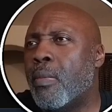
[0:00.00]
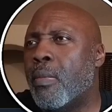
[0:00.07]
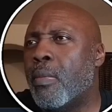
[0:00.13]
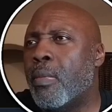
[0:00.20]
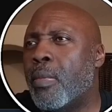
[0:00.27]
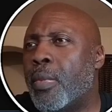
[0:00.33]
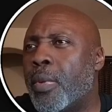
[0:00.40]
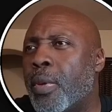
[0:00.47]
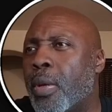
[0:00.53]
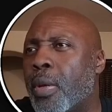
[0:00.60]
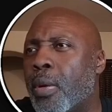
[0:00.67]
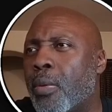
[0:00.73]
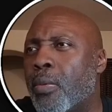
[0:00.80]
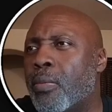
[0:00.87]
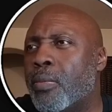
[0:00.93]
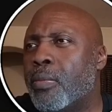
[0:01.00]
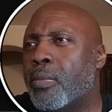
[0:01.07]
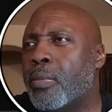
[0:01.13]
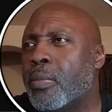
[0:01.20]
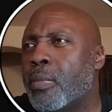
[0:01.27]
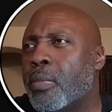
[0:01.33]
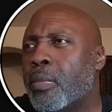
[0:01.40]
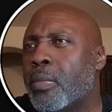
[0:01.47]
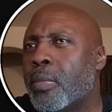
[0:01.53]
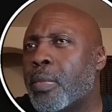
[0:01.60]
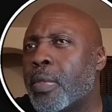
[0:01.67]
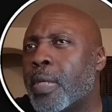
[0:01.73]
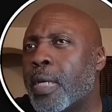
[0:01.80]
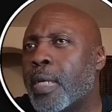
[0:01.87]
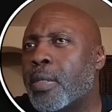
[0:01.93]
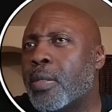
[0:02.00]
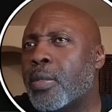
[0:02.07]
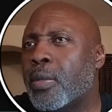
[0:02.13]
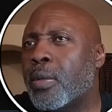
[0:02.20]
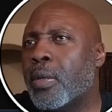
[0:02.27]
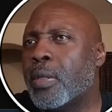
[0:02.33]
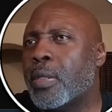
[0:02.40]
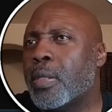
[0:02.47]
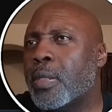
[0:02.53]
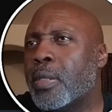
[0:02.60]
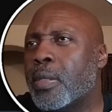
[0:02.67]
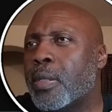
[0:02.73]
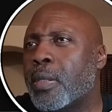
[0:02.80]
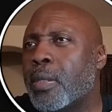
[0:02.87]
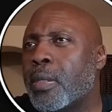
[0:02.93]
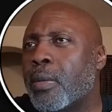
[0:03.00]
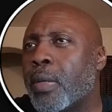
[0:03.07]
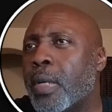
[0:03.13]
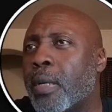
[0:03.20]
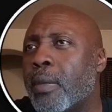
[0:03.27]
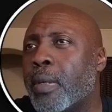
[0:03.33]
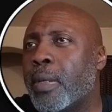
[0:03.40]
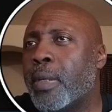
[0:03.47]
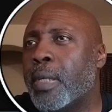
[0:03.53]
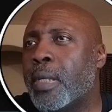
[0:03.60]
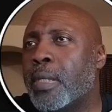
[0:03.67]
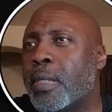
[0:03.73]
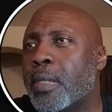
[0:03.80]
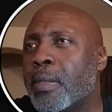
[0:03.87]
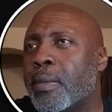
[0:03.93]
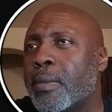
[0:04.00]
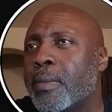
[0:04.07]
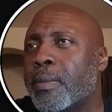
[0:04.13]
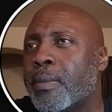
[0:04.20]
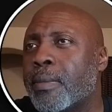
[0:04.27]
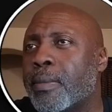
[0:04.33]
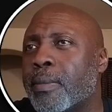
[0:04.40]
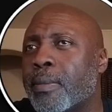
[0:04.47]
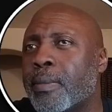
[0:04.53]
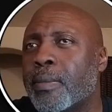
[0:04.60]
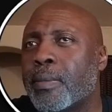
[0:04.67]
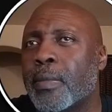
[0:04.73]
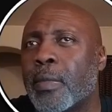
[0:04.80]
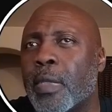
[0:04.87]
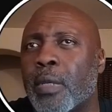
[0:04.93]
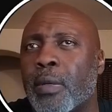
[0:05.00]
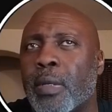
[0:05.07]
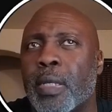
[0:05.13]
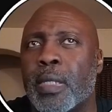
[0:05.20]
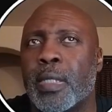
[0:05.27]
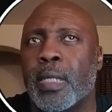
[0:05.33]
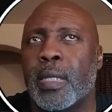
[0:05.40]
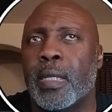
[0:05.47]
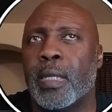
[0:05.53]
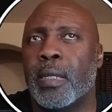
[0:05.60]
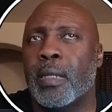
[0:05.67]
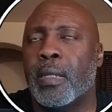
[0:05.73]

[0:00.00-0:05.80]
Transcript: No, that's not. Oh yeah, there it is. There it is. I did.